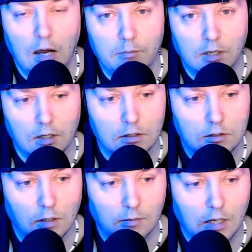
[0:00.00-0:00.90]

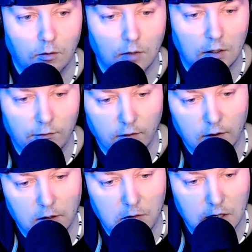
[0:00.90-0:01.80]
because I'm getting ready for
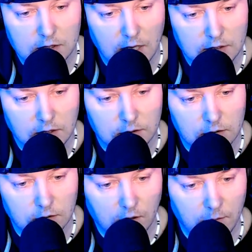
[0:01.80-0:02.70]
Monetize This.
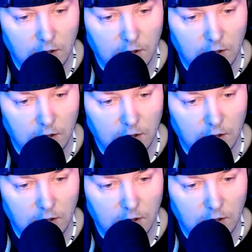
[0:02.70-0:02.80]
So come on